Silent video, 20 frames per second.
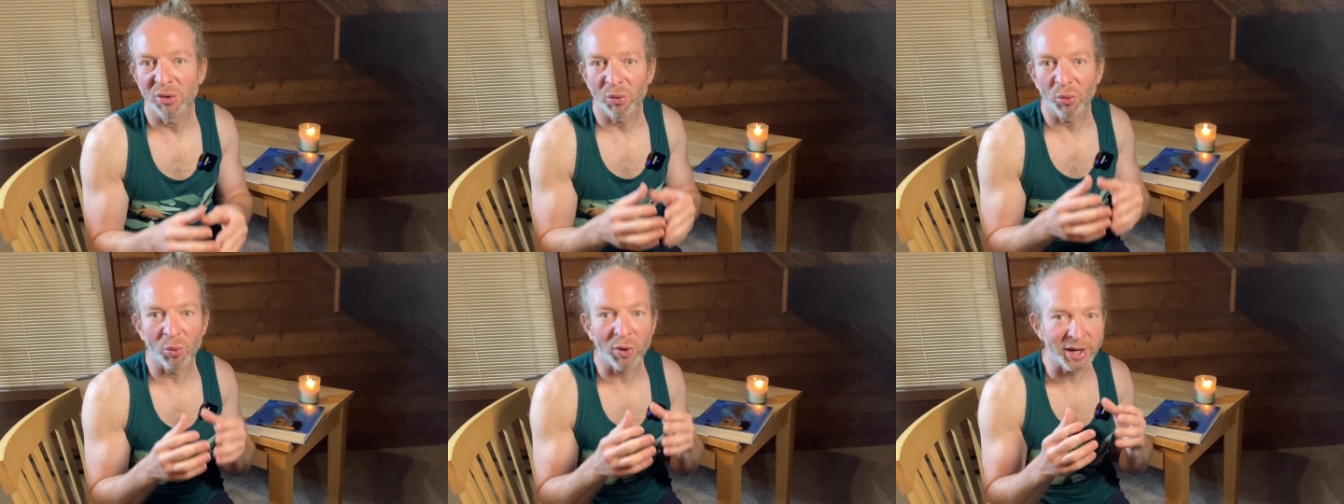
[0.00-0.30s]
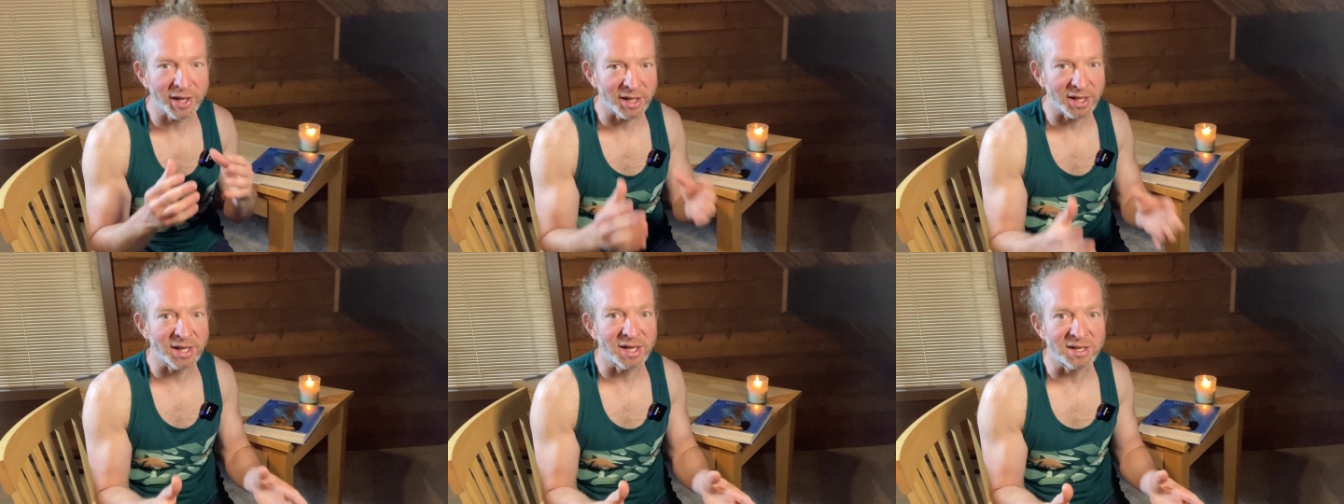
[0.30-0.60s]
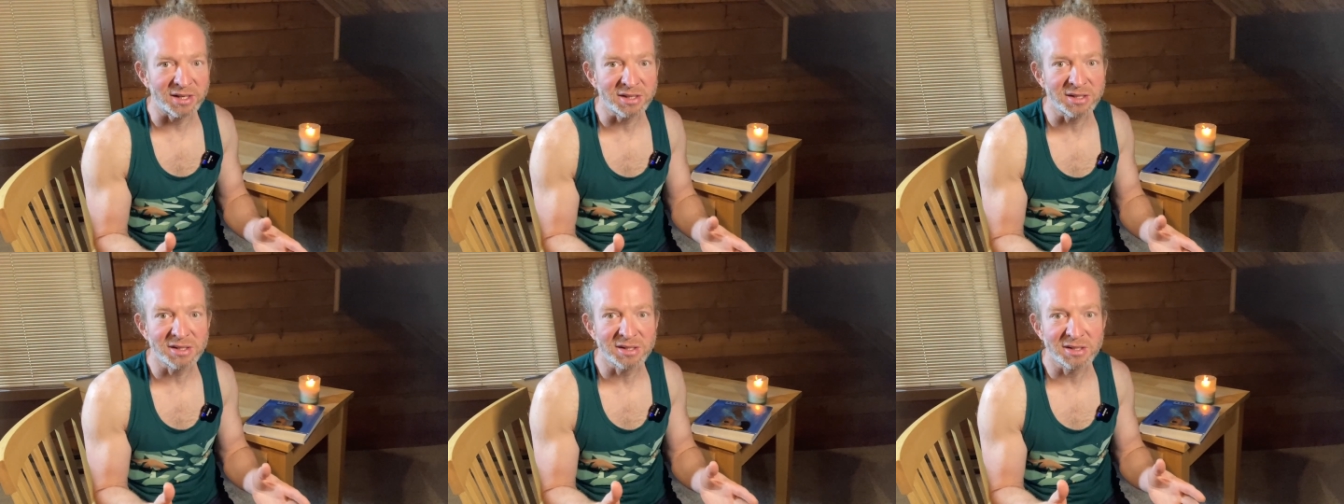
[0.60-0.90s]
what it
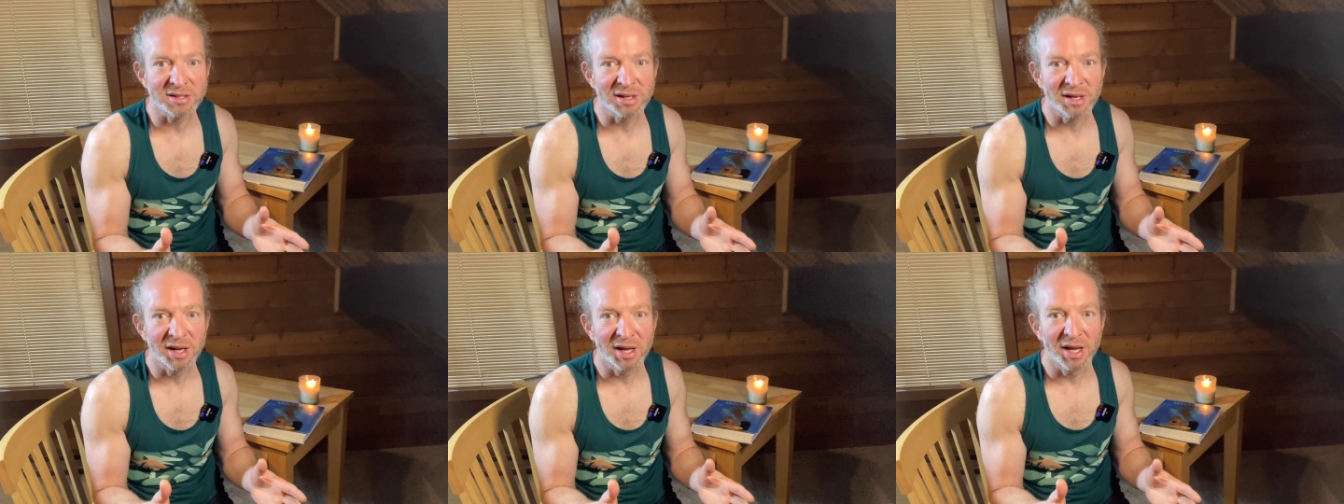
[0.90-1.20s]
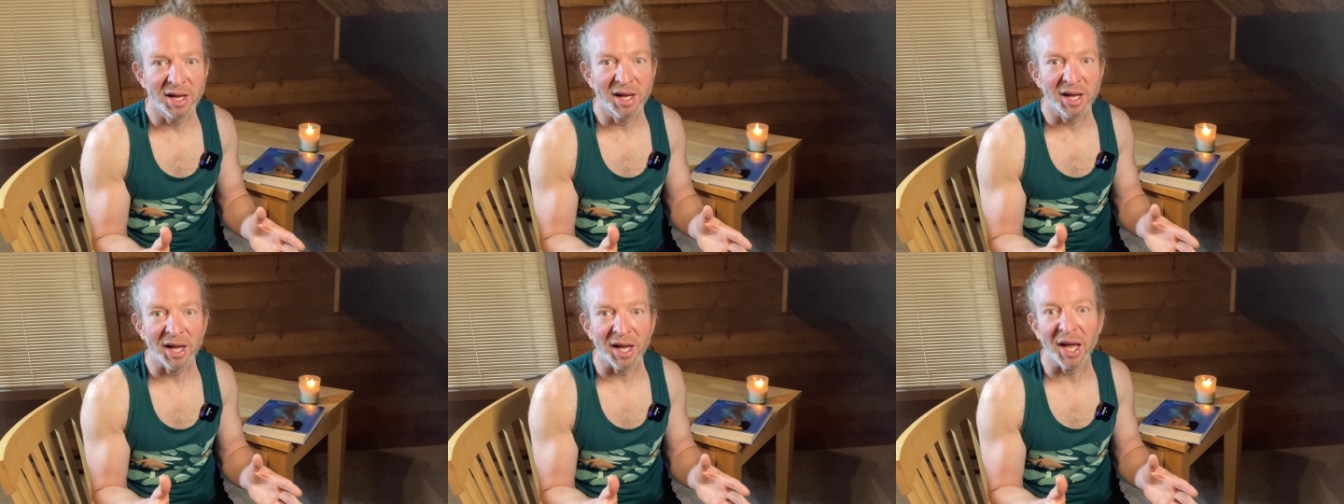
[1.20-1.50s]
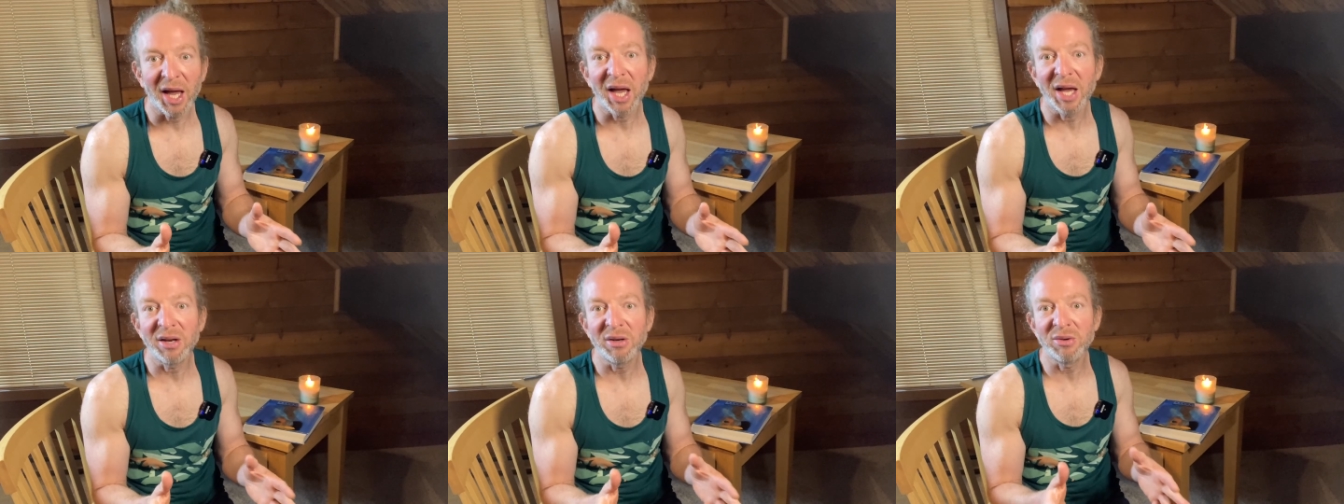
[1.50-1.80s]
is,
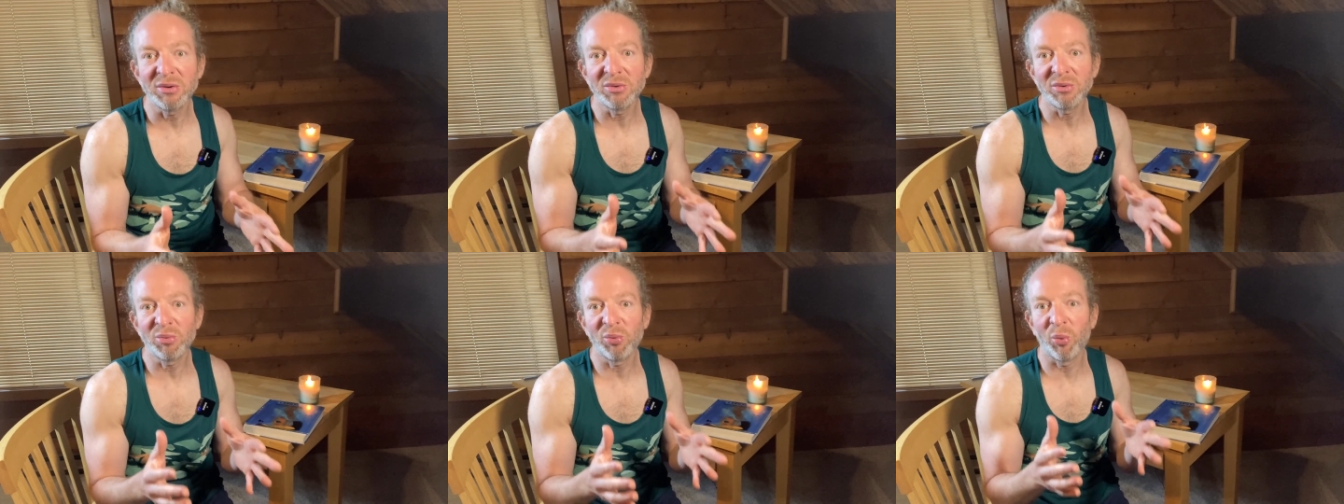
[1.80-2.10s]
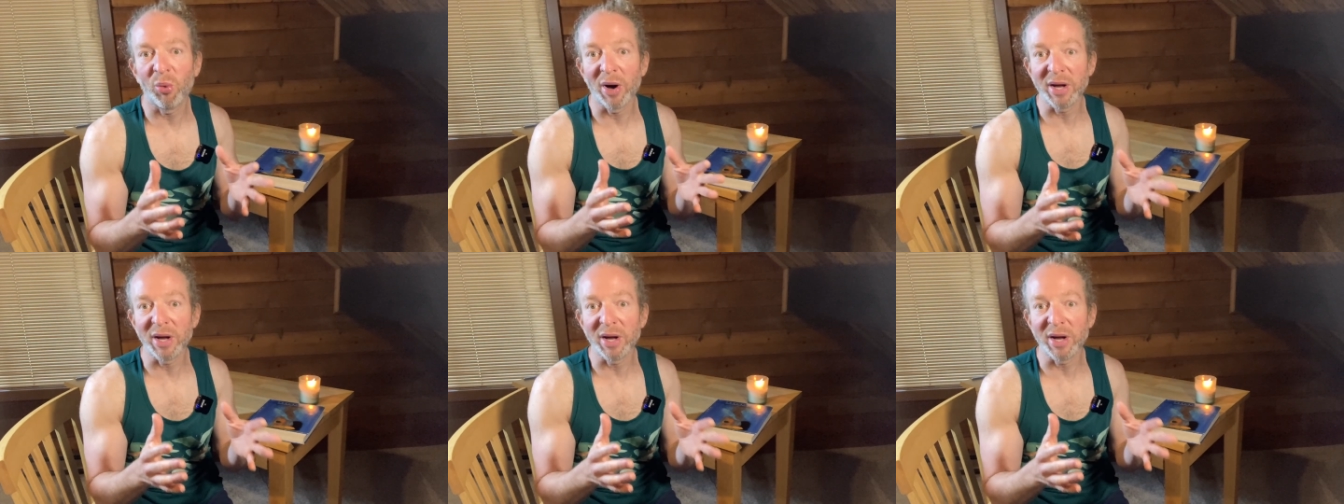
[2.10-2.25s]
and